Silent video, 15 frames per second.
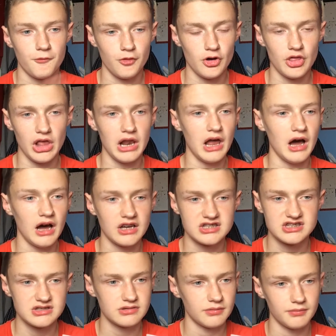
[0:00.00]
for the
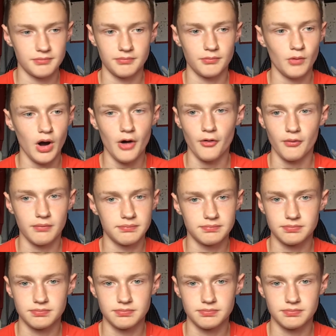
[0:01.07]
last, well,